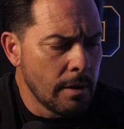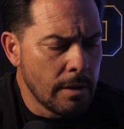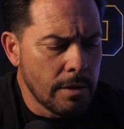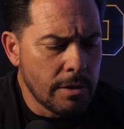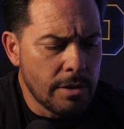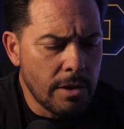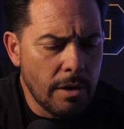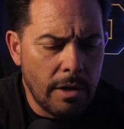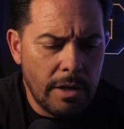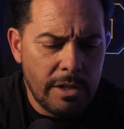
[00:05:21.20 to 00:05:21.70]

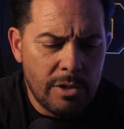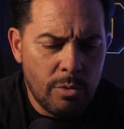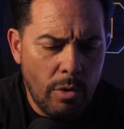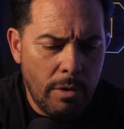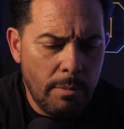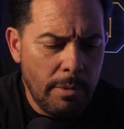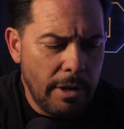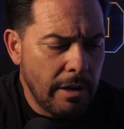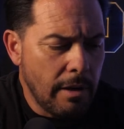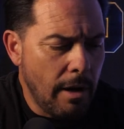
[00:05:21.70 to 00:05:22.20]
So I just want
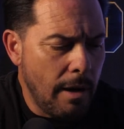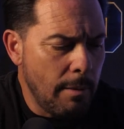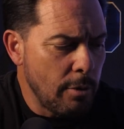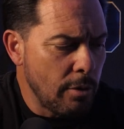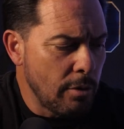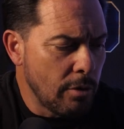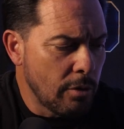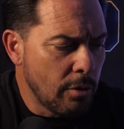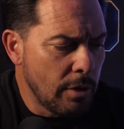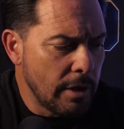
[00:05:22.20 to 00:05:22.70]
to make a comment
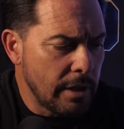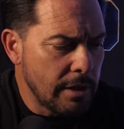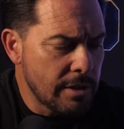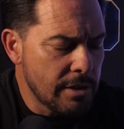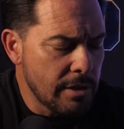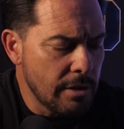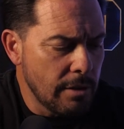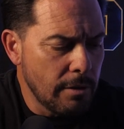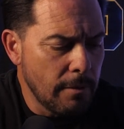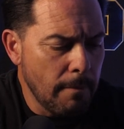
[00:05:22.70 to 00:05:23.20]
real quick.
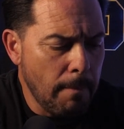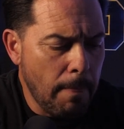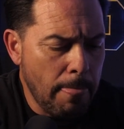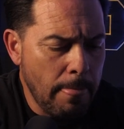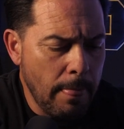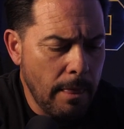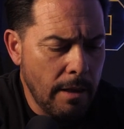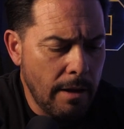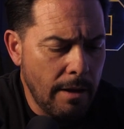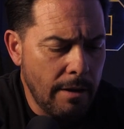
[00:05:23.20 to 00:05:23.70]
So
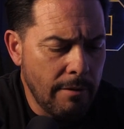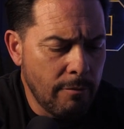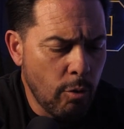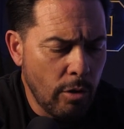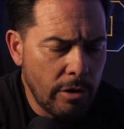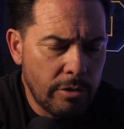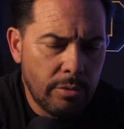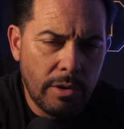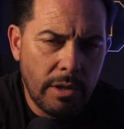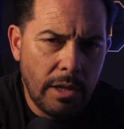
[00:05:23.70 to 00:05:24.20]
I've
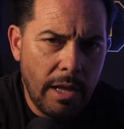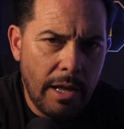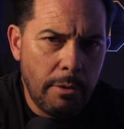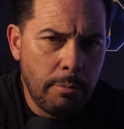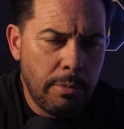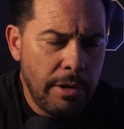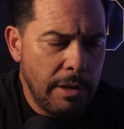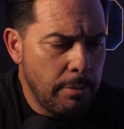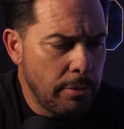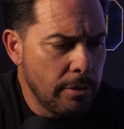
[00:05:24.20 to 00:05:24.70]
worked with a lot of
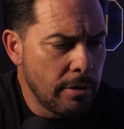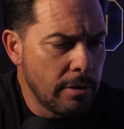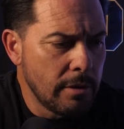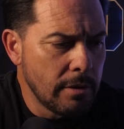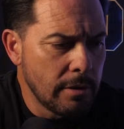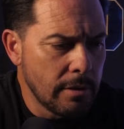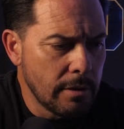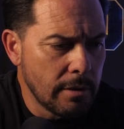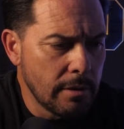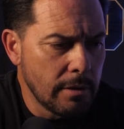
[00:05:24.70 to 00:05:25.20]
people,
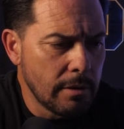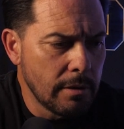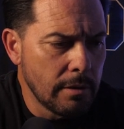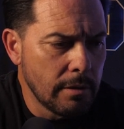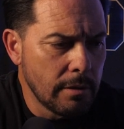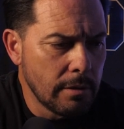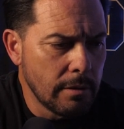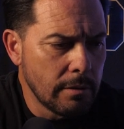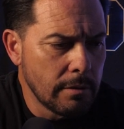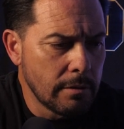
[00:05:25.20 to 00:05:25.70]

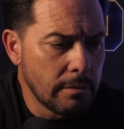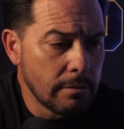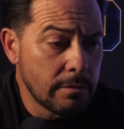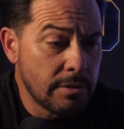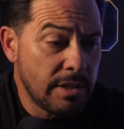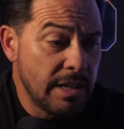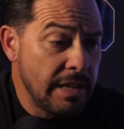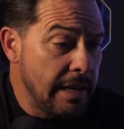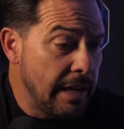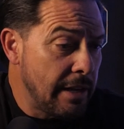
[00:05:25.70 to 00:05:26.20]

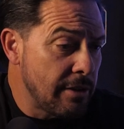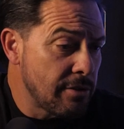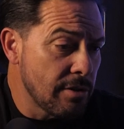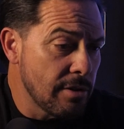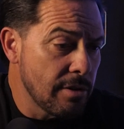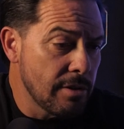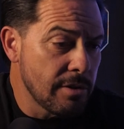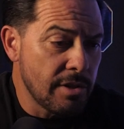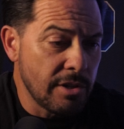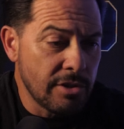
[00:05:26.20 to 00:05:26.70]

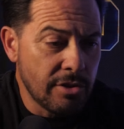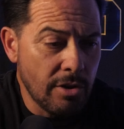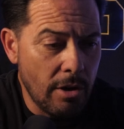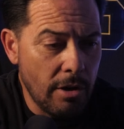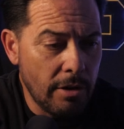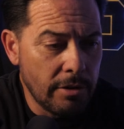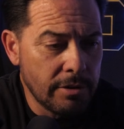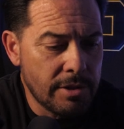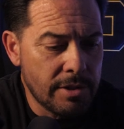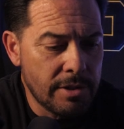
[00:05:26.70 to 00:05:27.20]
teenagers,
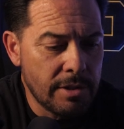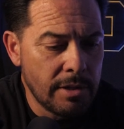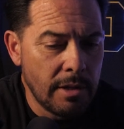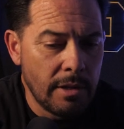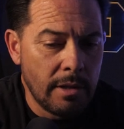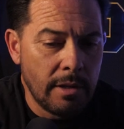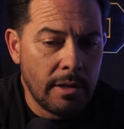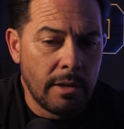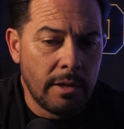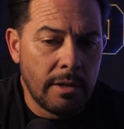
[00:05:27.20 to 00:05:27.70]
adults,
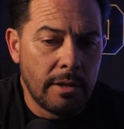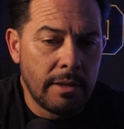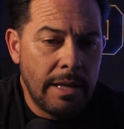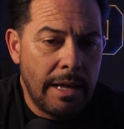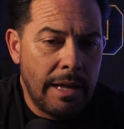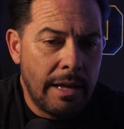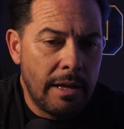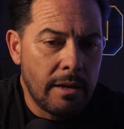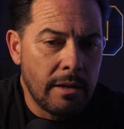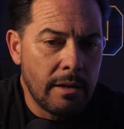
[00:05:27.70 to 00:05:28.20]

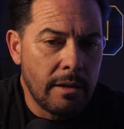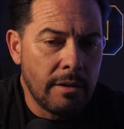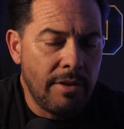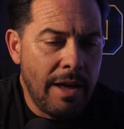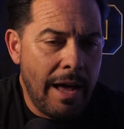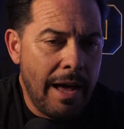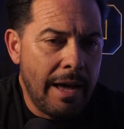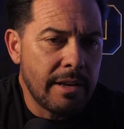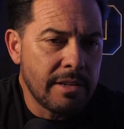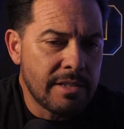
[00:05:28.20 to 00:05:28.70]
that have
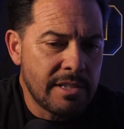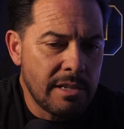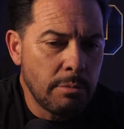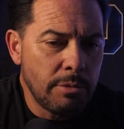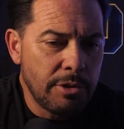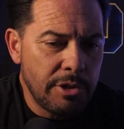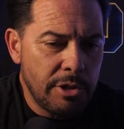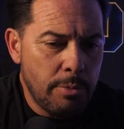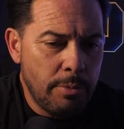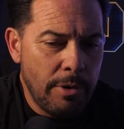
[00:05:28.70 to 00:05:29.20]
had a
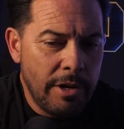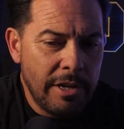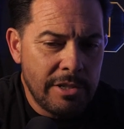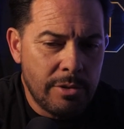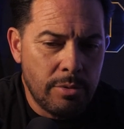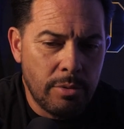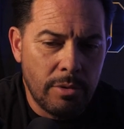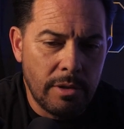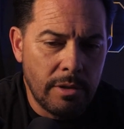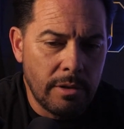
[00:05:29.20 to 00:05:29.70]
similar
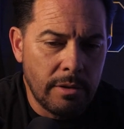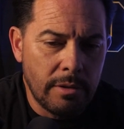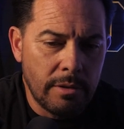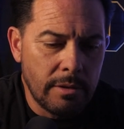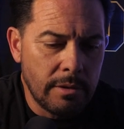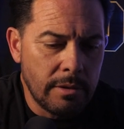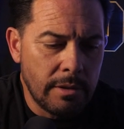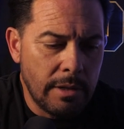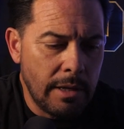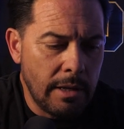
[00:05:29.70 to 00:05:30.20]
experience where
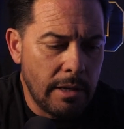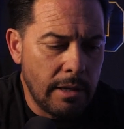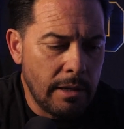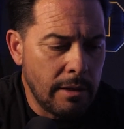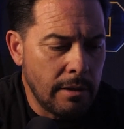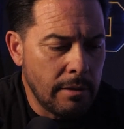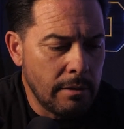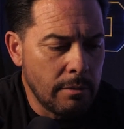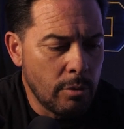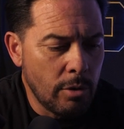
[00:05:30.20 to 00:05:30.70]

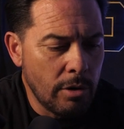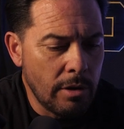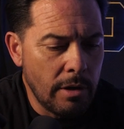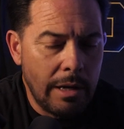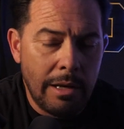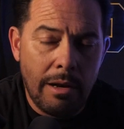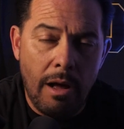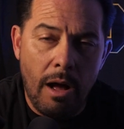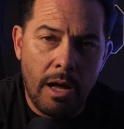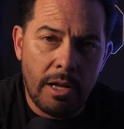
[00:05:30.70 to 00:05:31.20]
they were
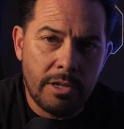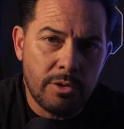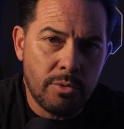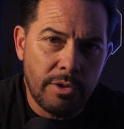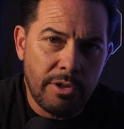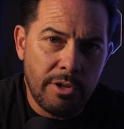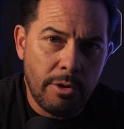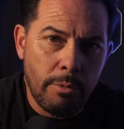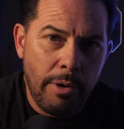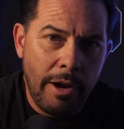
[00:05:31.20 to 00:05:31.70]
at odds
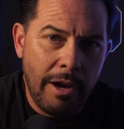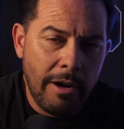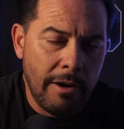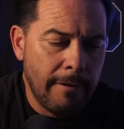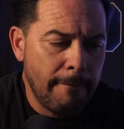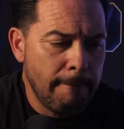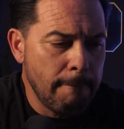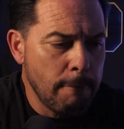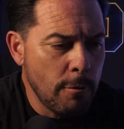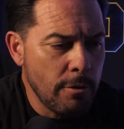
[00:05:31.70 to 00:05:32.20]
with their
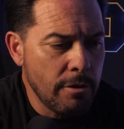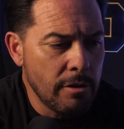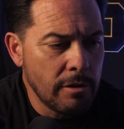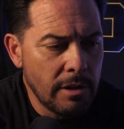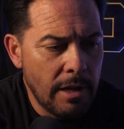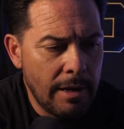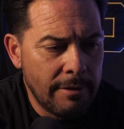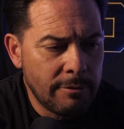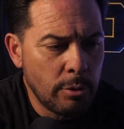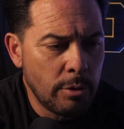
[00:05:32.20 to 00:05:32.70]
parent or their
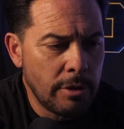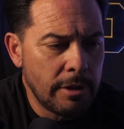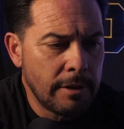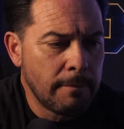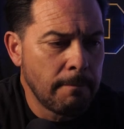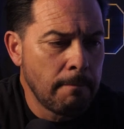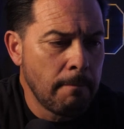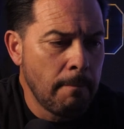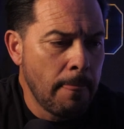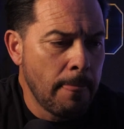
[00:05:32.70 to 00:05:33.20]
loved
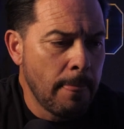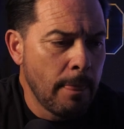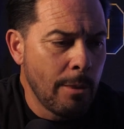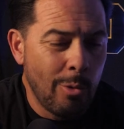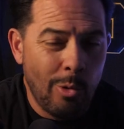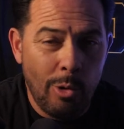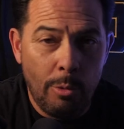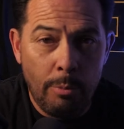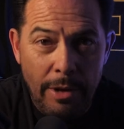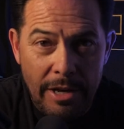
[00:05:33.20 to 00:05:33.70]
one
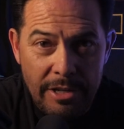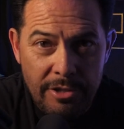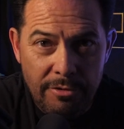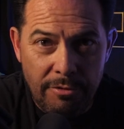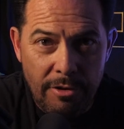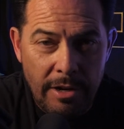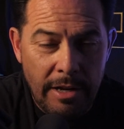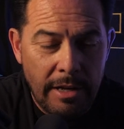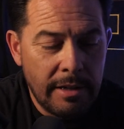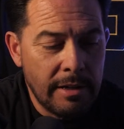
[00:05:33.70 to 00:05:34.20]
or best
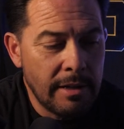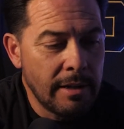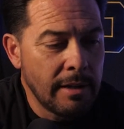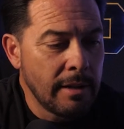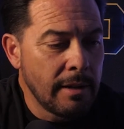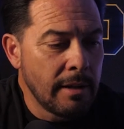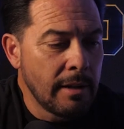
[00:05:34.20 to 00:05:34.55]
friend,